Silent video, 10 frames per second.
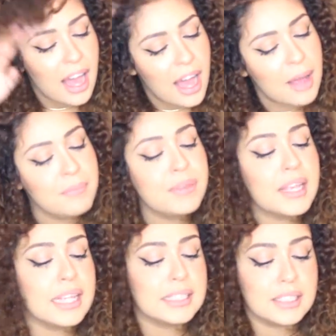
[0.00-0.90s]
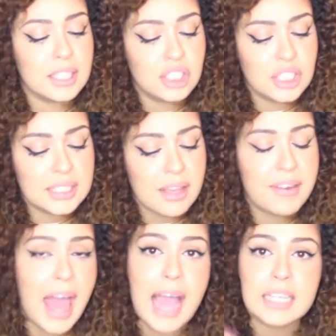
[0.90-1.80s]
It's the
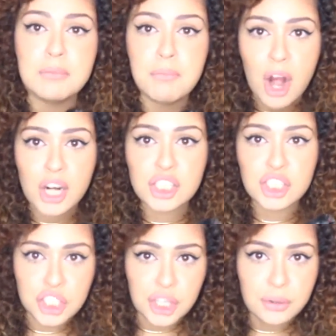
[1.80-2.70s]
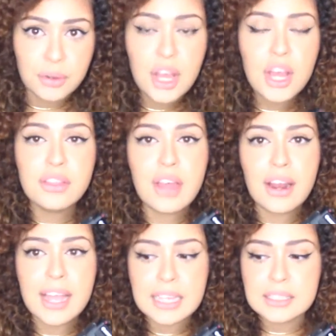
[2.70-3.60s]
G7X Mark II.
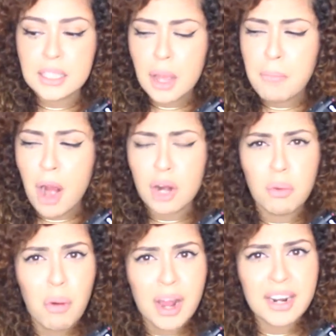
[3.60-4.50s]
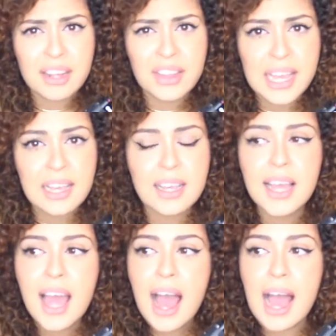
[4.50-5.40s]
There is a Mark I, I think.